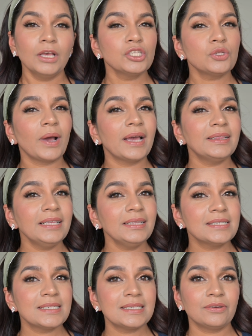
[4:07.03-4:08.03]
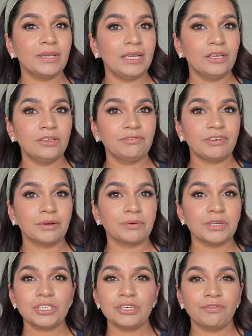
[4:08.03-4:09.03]
So I think this is a really good
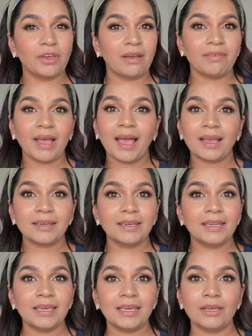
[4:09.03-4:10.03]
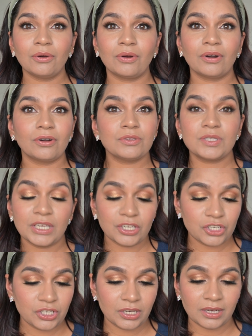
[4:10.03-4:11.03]
foundation if you have acne or
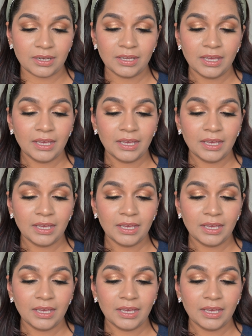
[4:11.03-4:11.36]
rosacea.